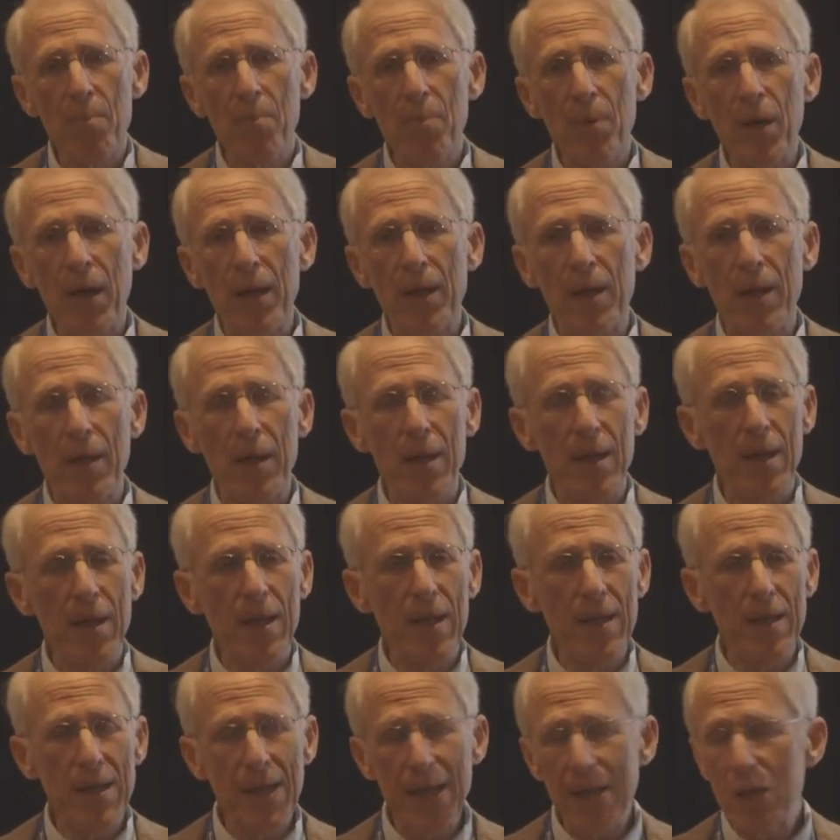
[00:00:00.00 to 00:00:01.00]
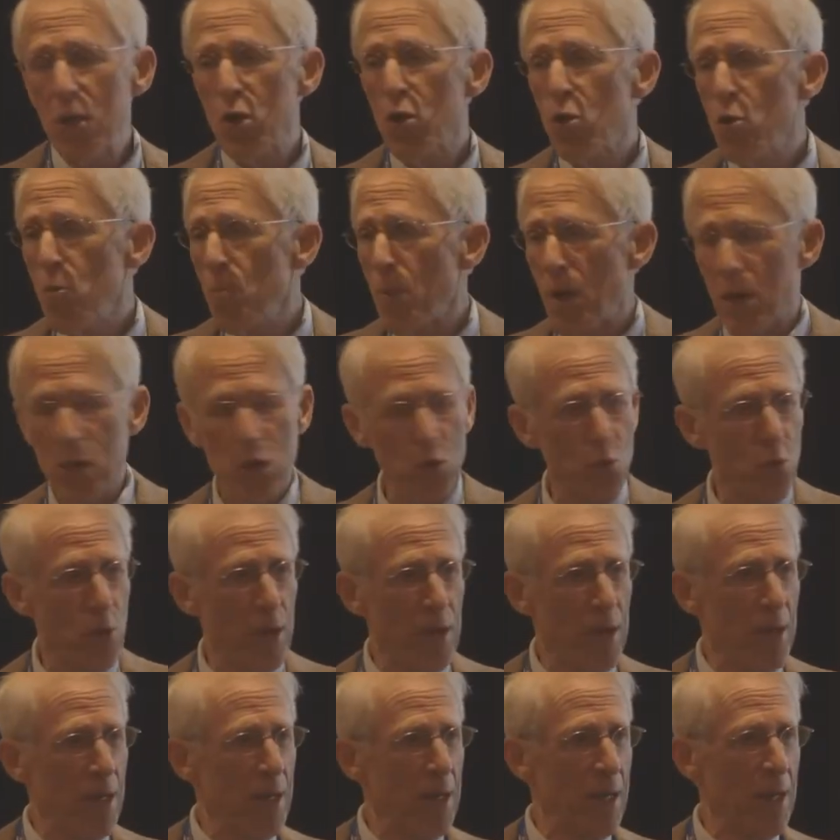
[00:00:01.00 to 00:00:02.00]
But he didn't do much
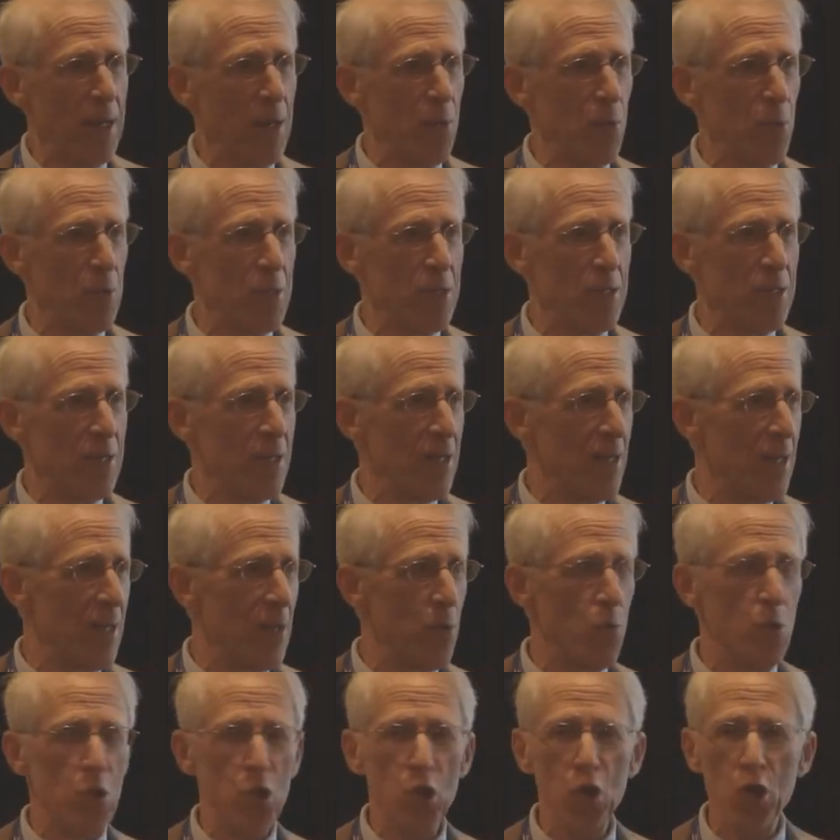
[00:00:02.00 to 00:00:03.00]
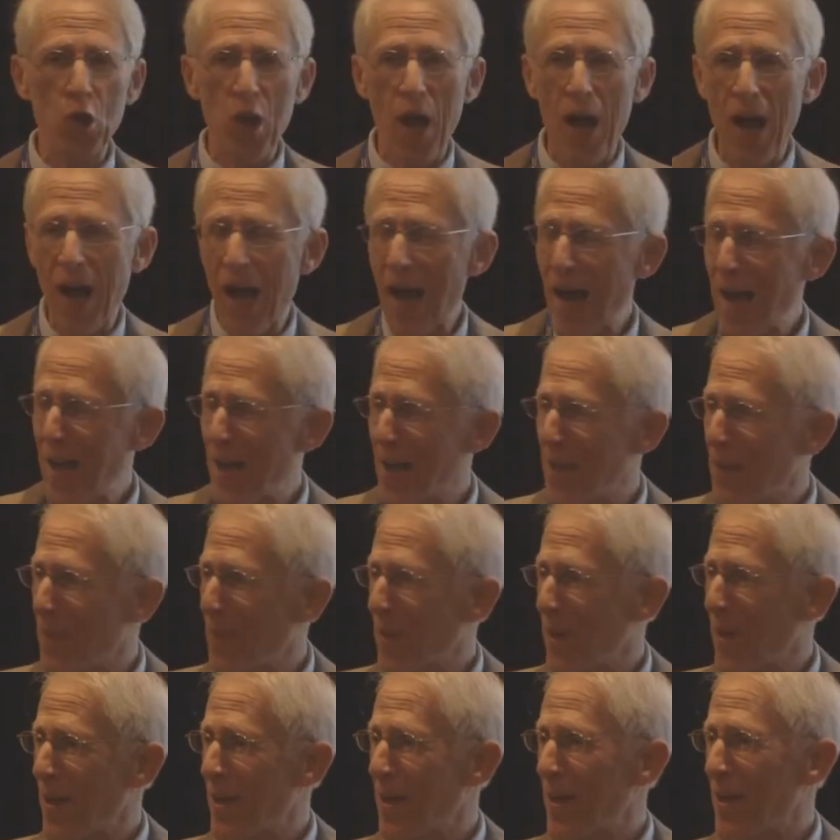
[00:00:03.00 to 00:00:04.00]
with it. He was shy.
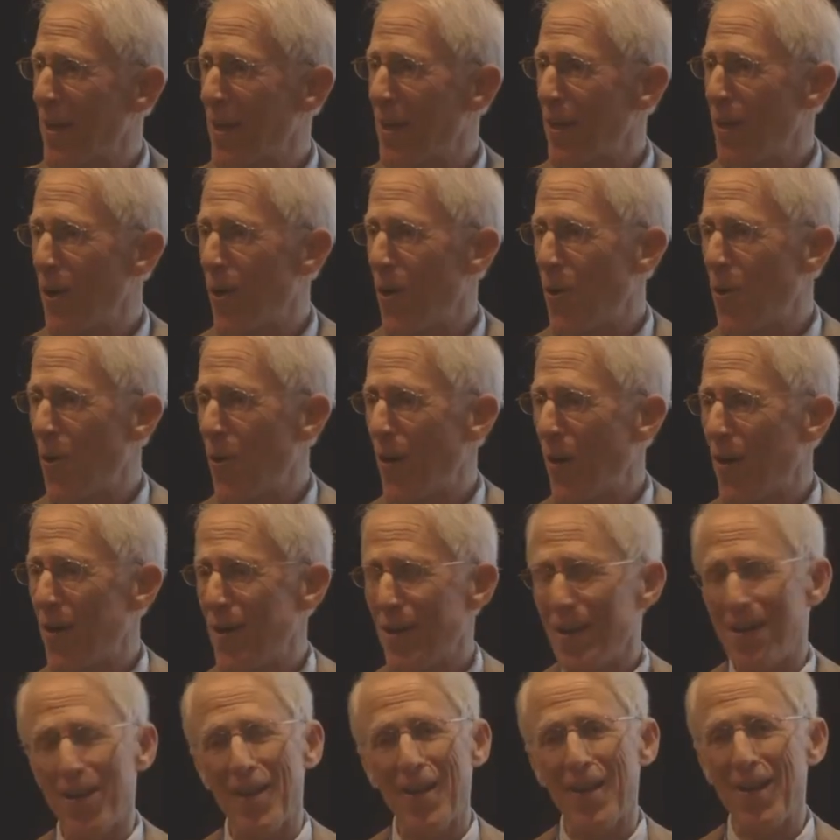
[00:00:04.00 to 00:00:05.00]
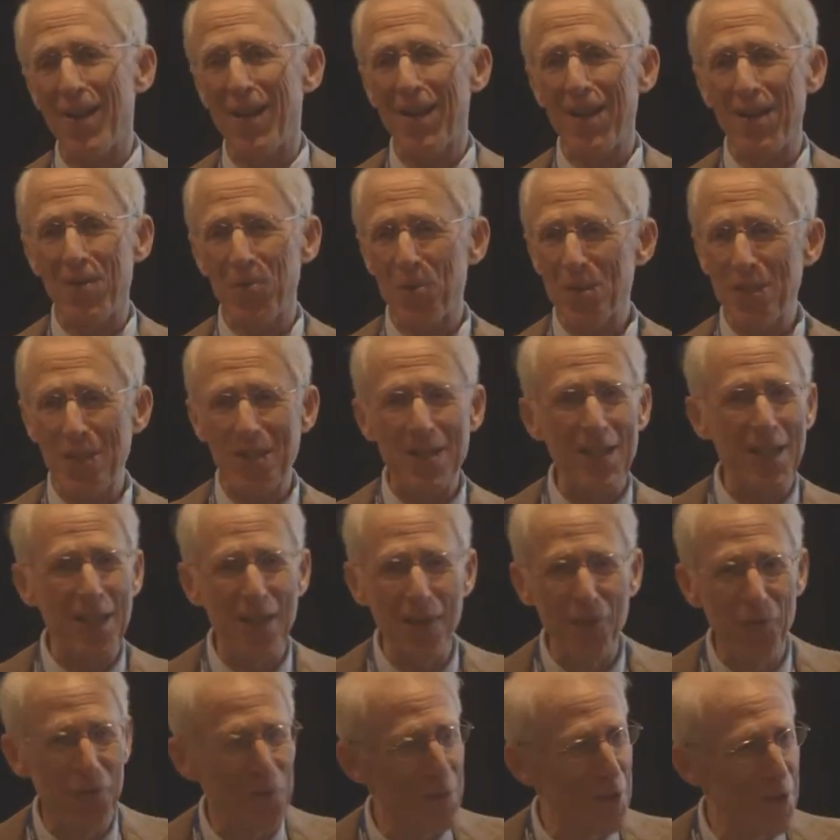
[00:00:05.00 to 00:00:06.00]
He didn't know. He wasn't
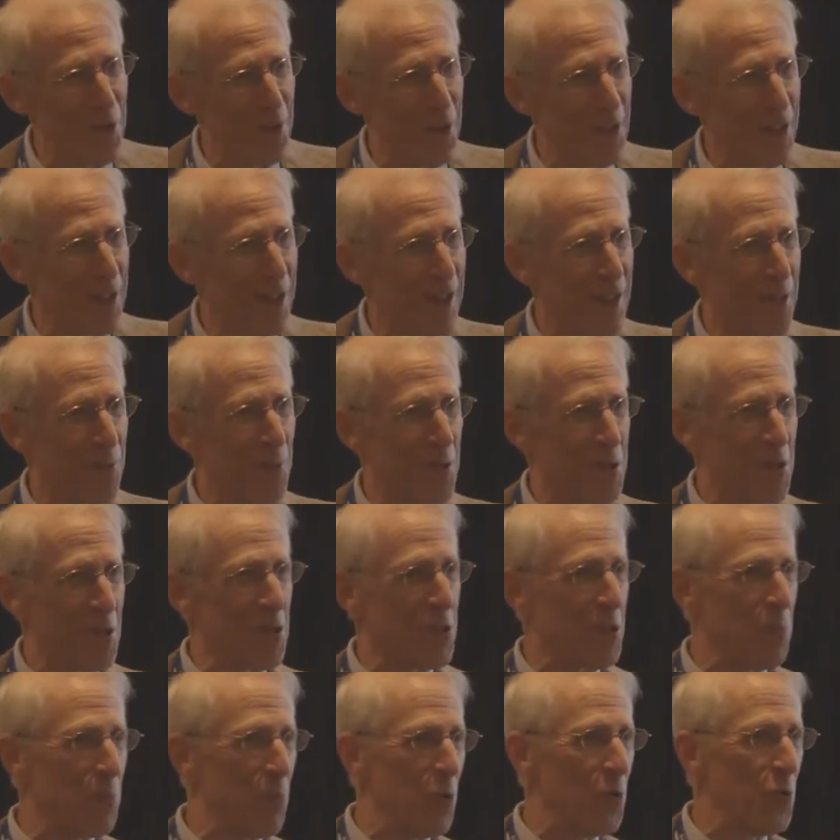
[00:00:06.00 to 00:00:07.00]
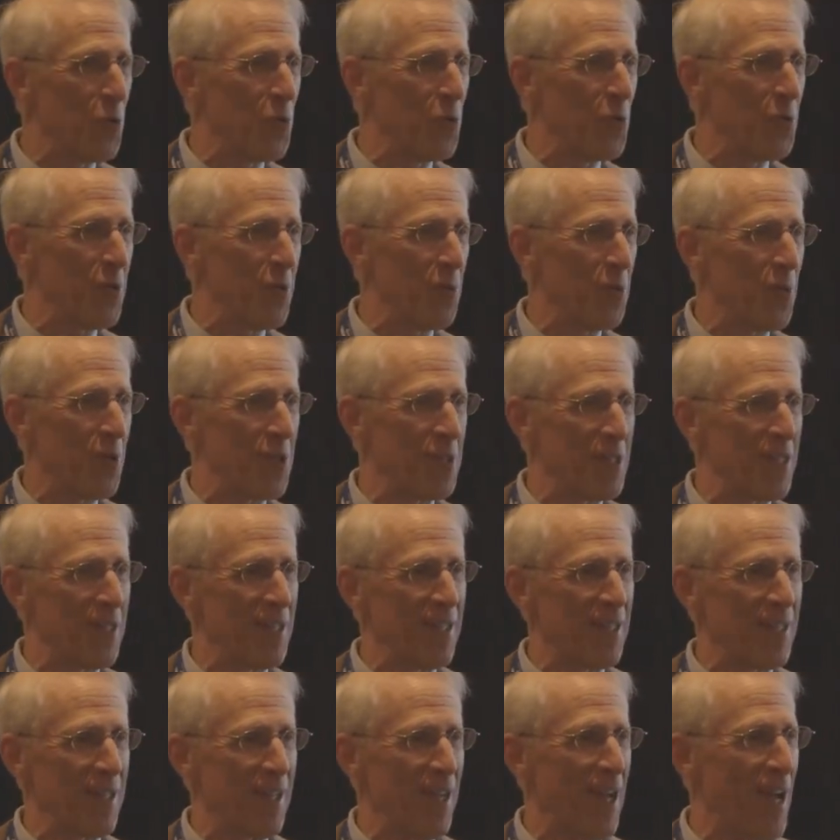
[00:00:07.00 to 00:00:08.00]
skillful. He wasn't smooth. He
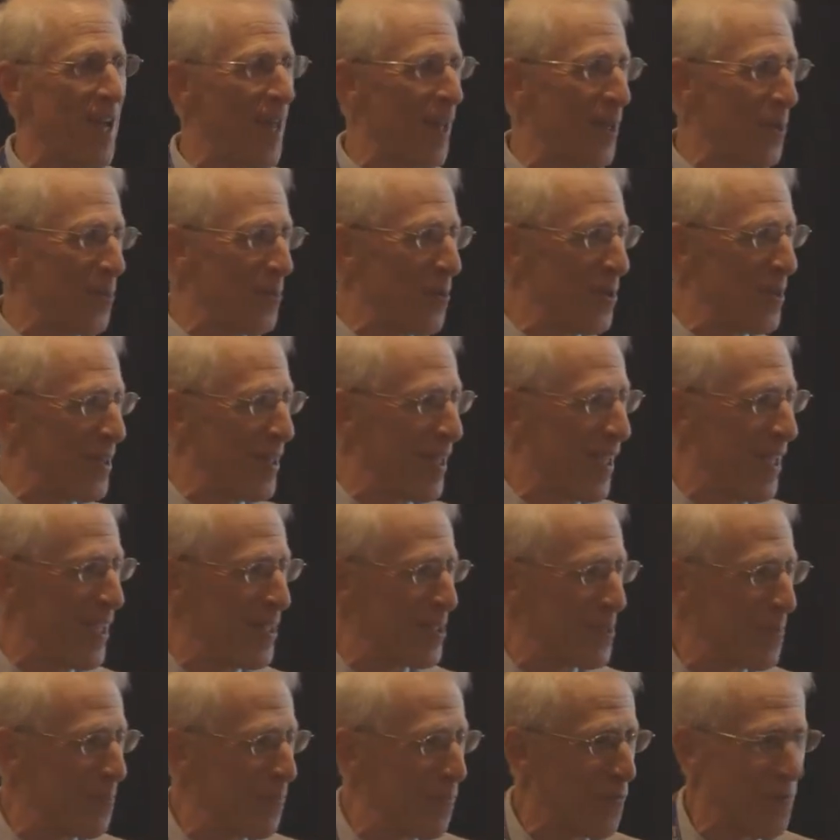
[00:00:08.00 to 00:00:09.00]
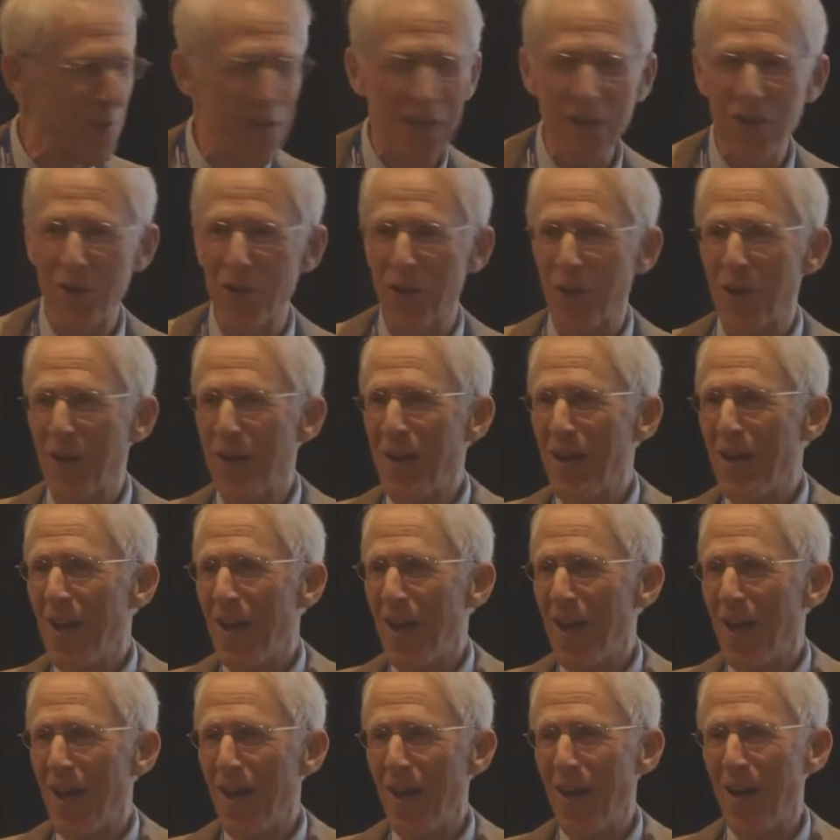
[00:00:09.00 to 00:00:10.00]
wasn't a Hollywood handsome figure.
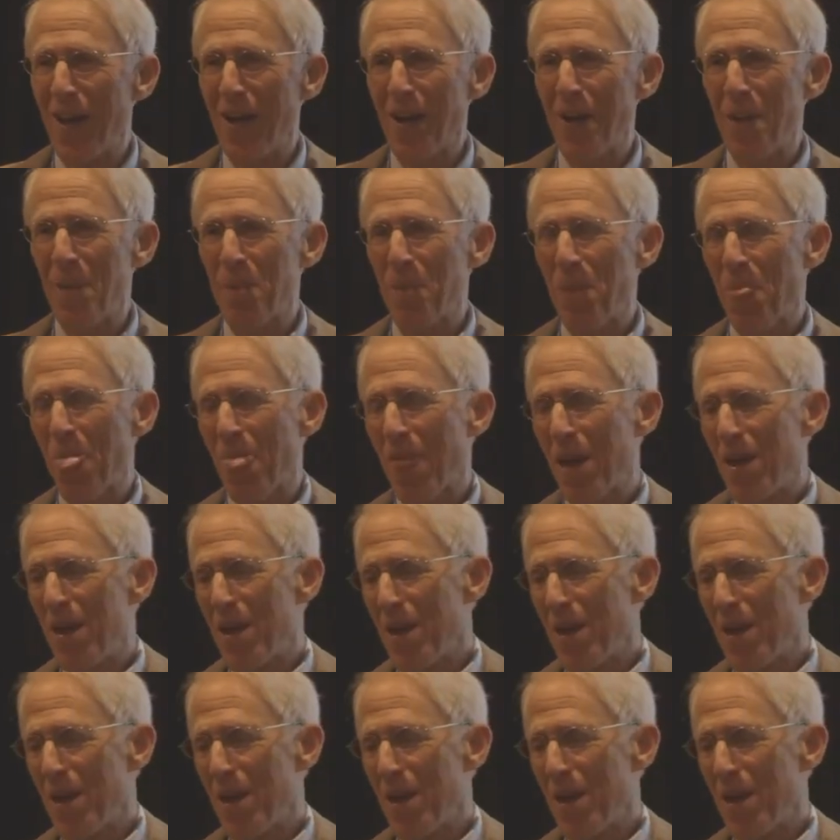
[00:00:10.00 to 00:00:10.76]
But